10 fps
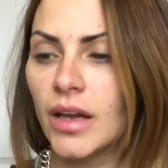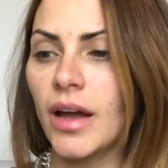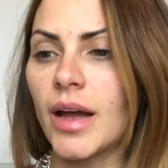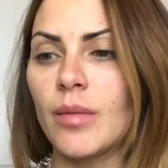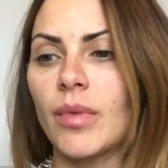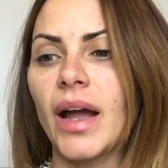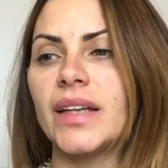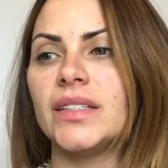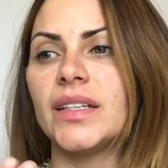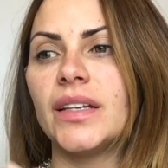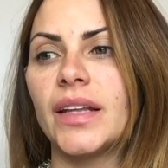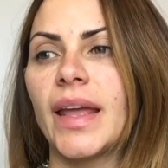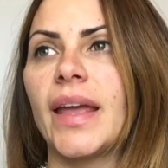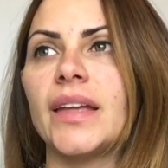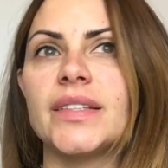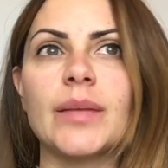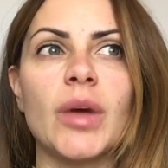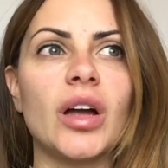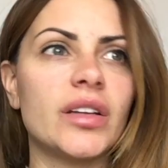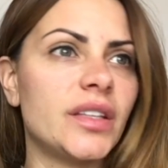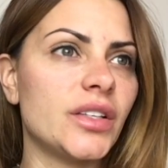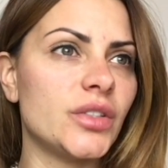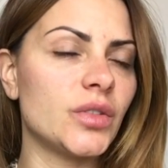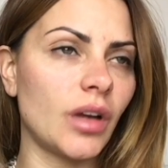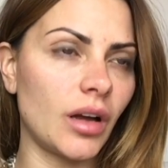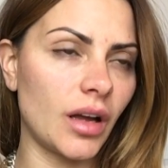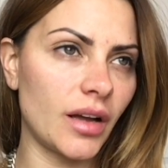I did a segment on Good Things Utah